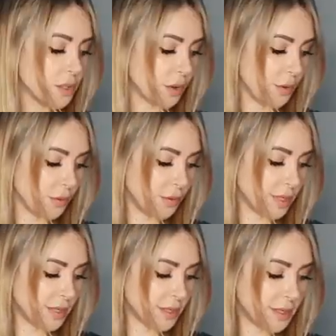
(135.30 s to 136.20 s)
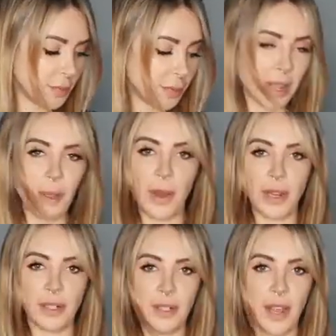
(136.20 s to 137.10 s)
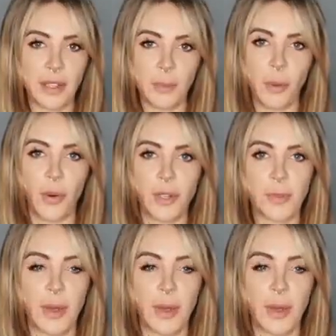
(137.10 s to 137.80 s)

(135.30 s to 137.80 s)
so this is the play button and the pause